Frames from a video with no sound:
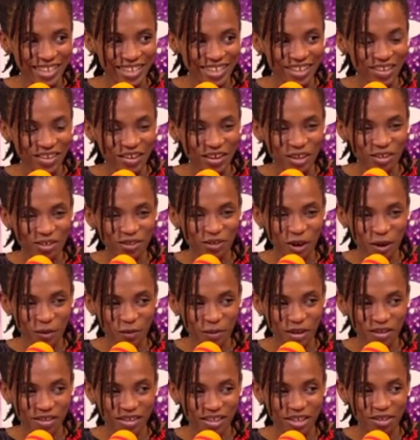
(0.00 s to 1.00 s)
It will come
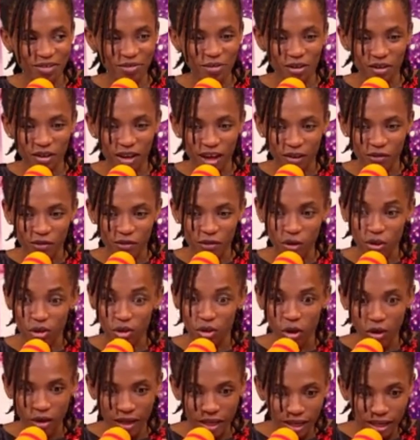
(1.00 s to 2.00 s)
out in real life. You're
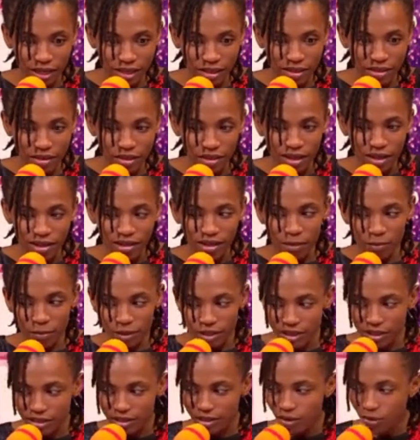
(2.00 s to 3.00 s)
talking. Then
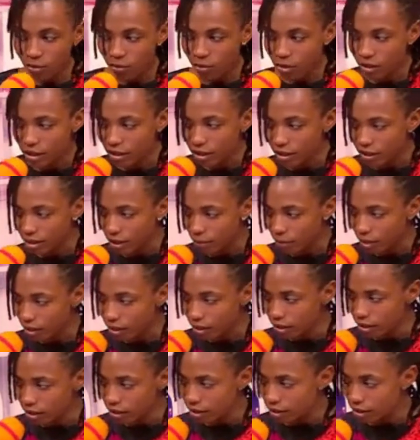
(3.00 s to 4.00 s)
my sister will walk in. I'm
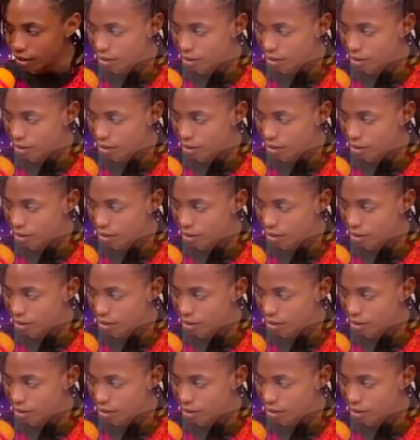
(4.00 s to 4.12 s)
like,